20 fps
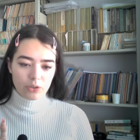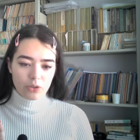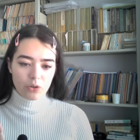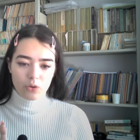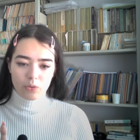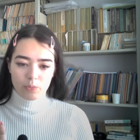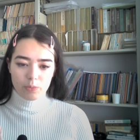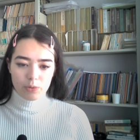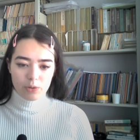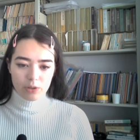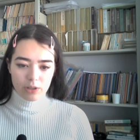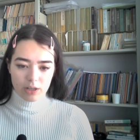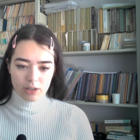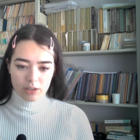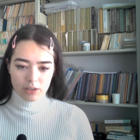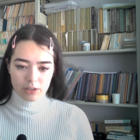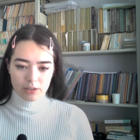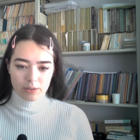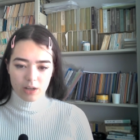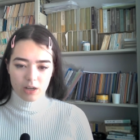
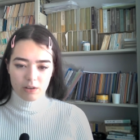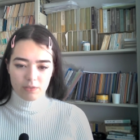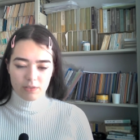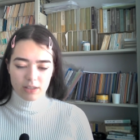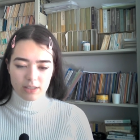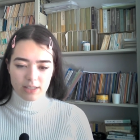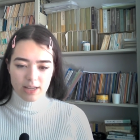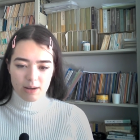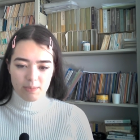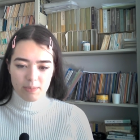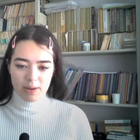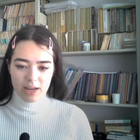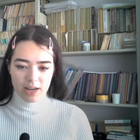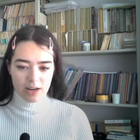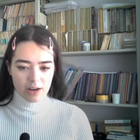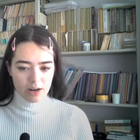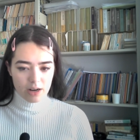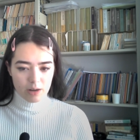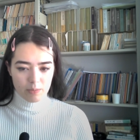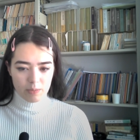kyobungaku, of the Tenmei
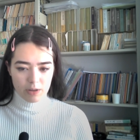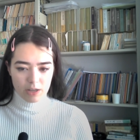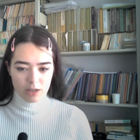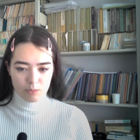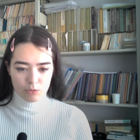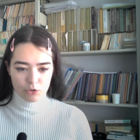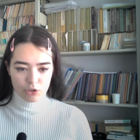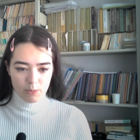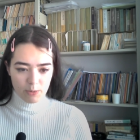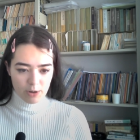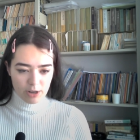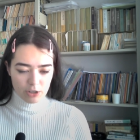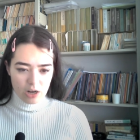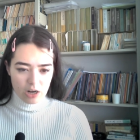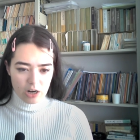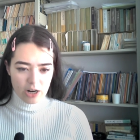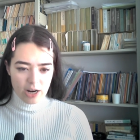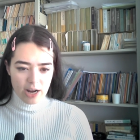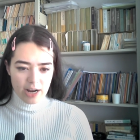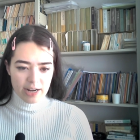era becomes gibberish.
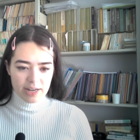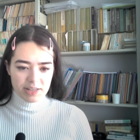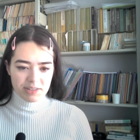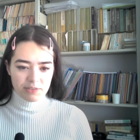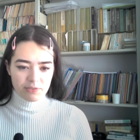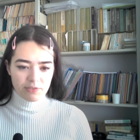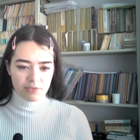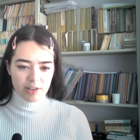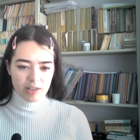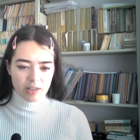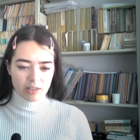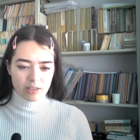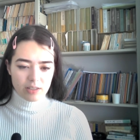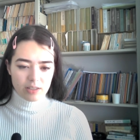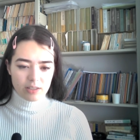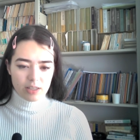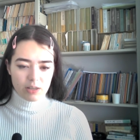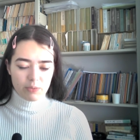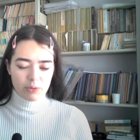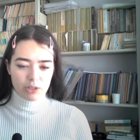Our eyes fail to
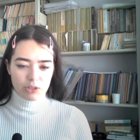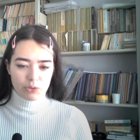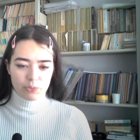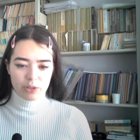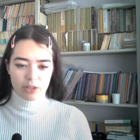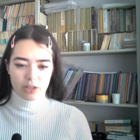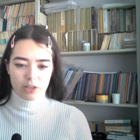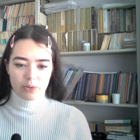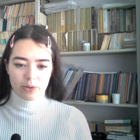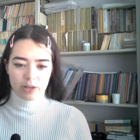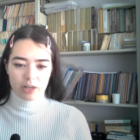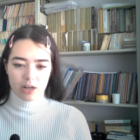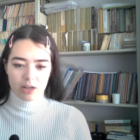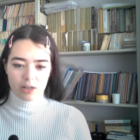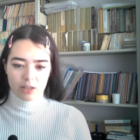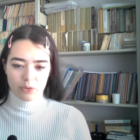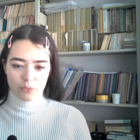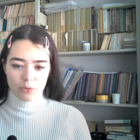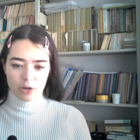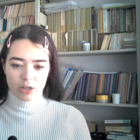see what is really going on
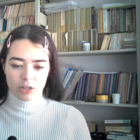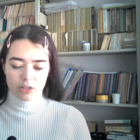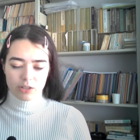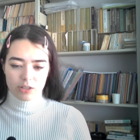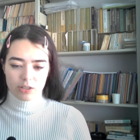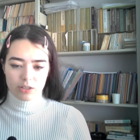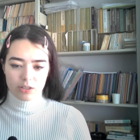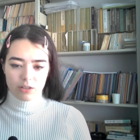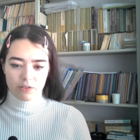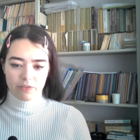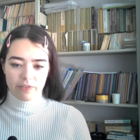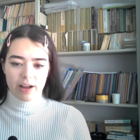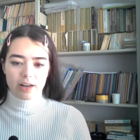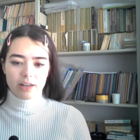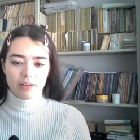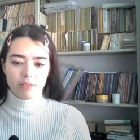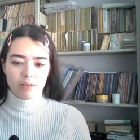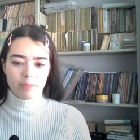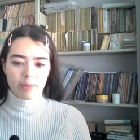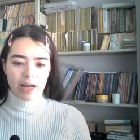in the works. The fact
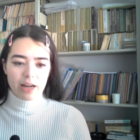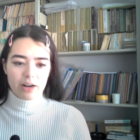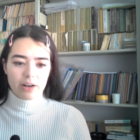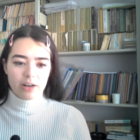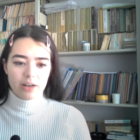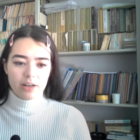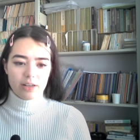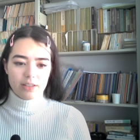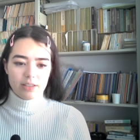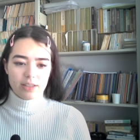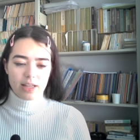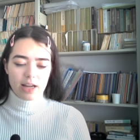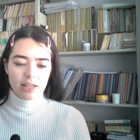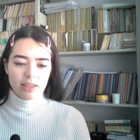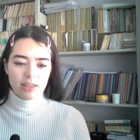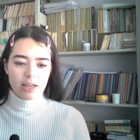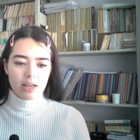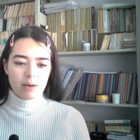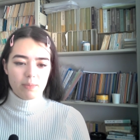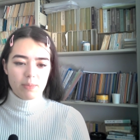of the matter is
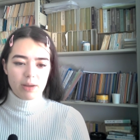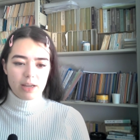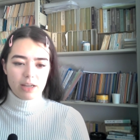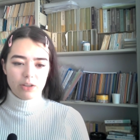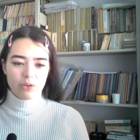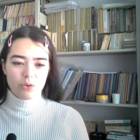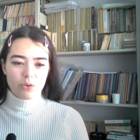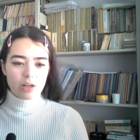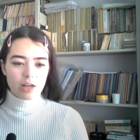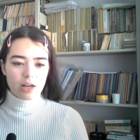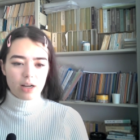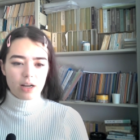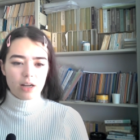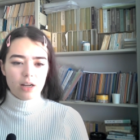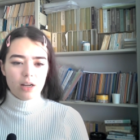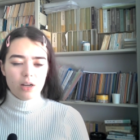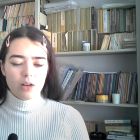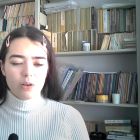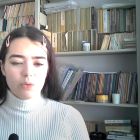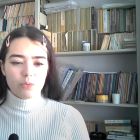that Tenmei Kyoka
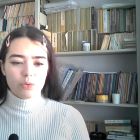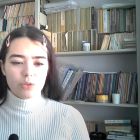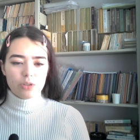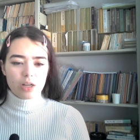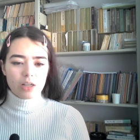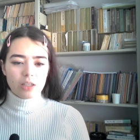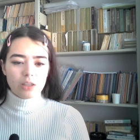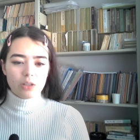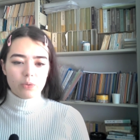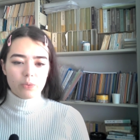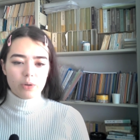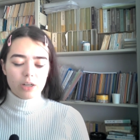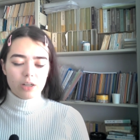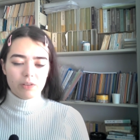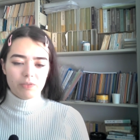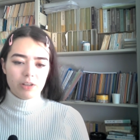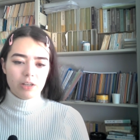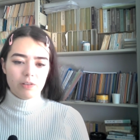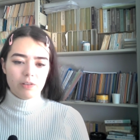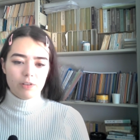was not the work of
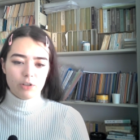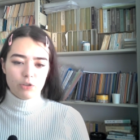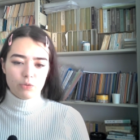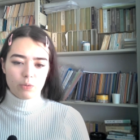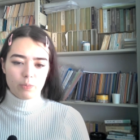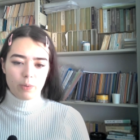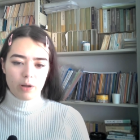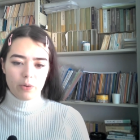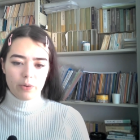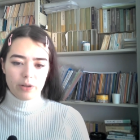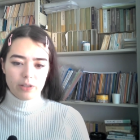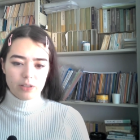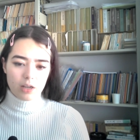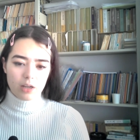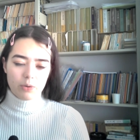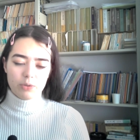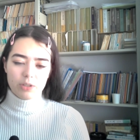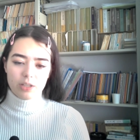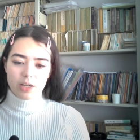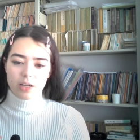individual poets, it
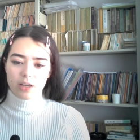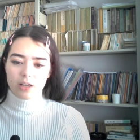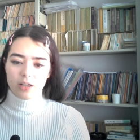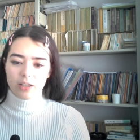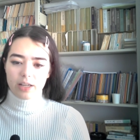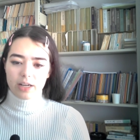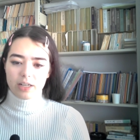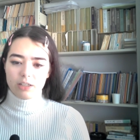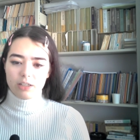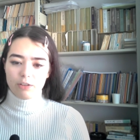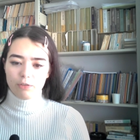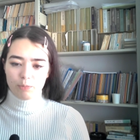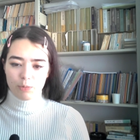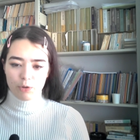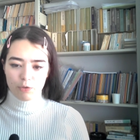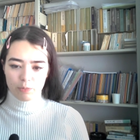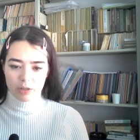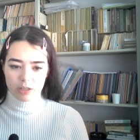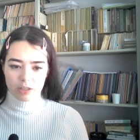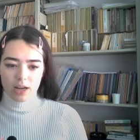was a collective
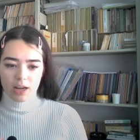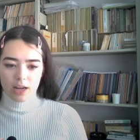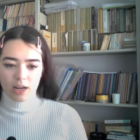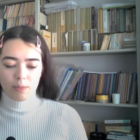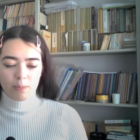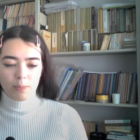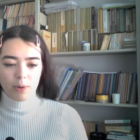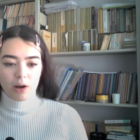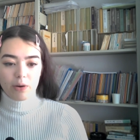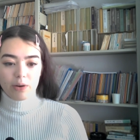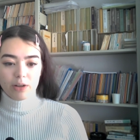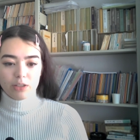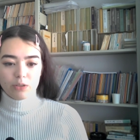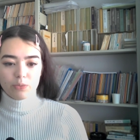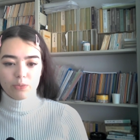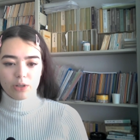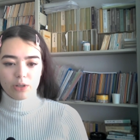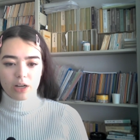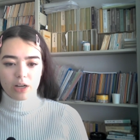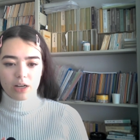movement. And poets
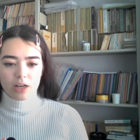were not